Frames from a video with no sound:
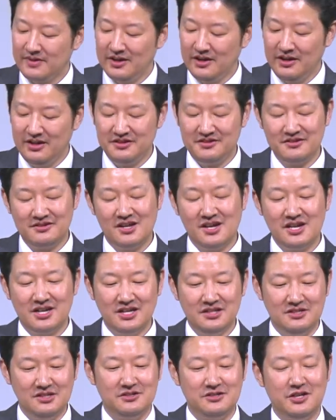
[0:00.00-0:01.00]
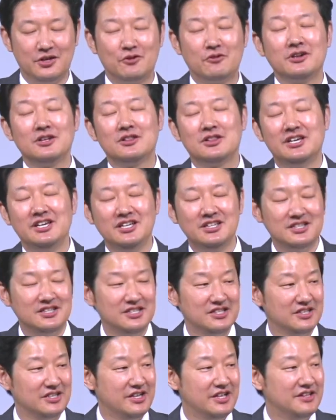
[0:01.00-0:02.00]
It's going to deteriorate.
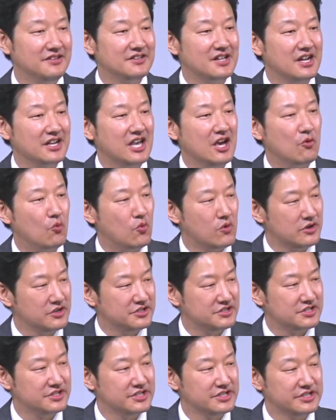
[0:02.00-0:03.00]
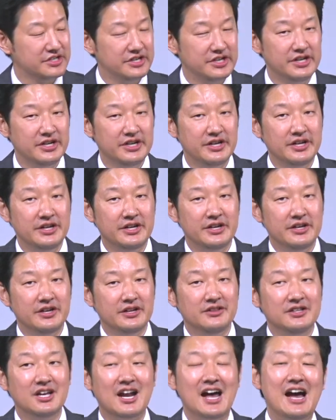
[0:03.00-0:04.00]
It's going to get worse.
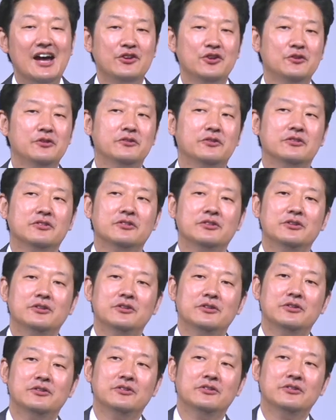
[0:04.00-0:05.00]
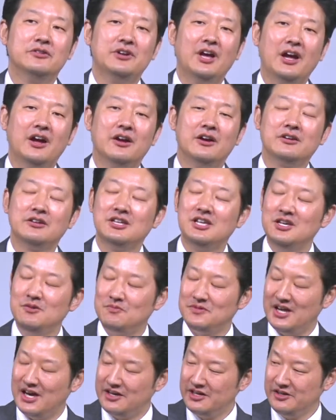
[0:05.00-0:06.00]
Then how do you
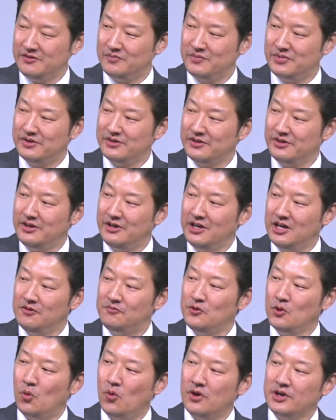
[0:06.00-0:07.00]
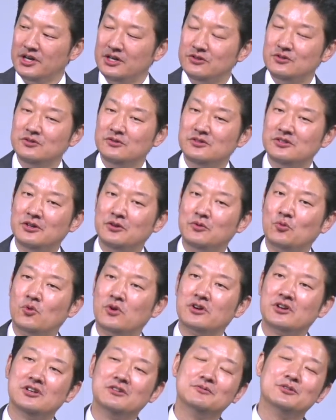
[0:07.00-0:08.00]
keep that up? If you want to do the
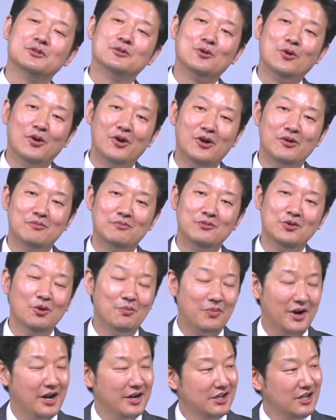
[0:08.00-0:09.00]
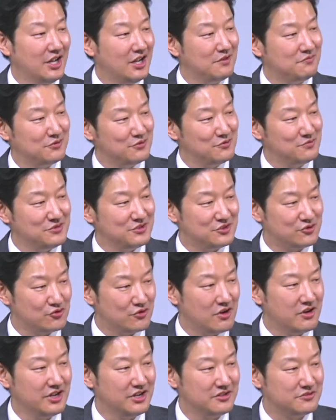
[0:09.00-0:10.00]
work of the Lord, your body has to be
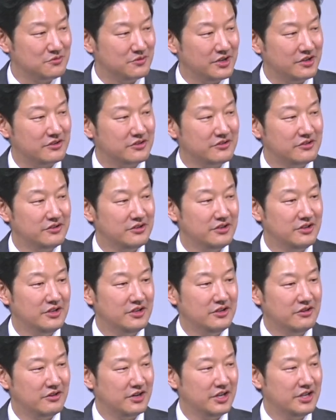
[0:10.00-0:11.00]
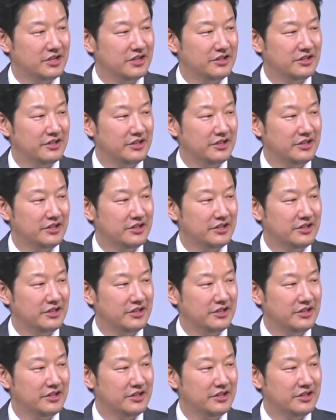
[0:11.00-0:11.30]
strong as well, right?